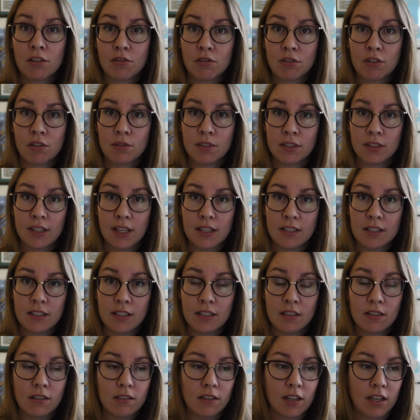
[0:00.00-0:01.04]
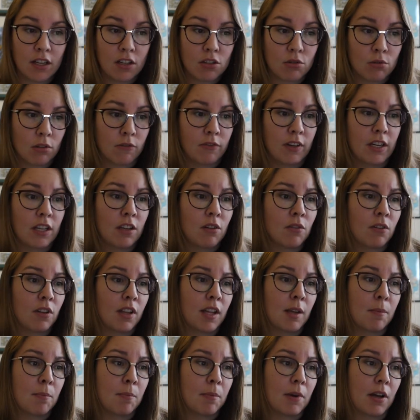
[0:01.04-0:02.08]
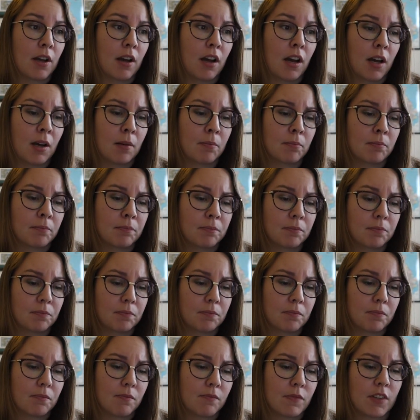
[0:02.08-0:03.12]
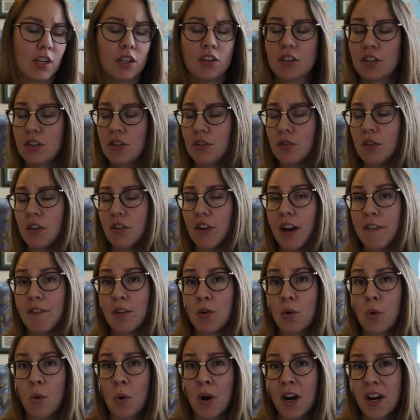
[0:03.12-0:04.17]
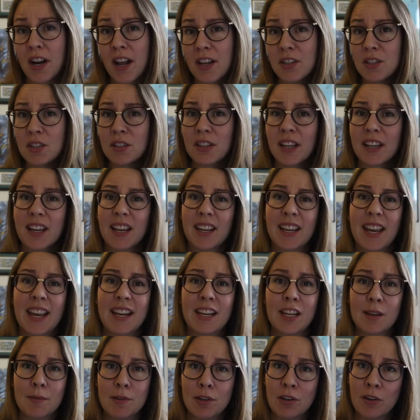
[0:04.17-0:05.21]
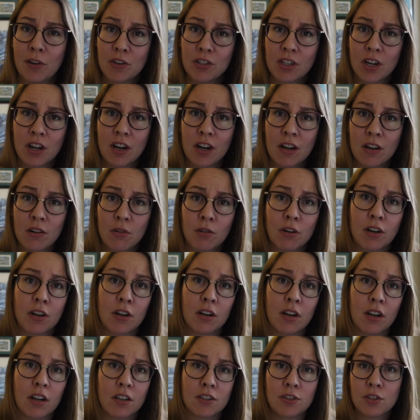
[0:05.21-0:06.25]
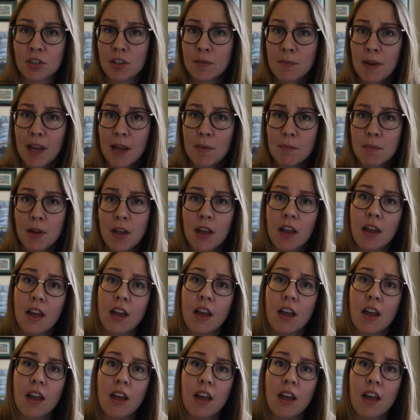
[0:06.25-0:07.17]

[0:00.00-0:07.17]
to introduce a lesson, like a short video clip. You can do a graphic organizer, like a KWL chart or a circle map.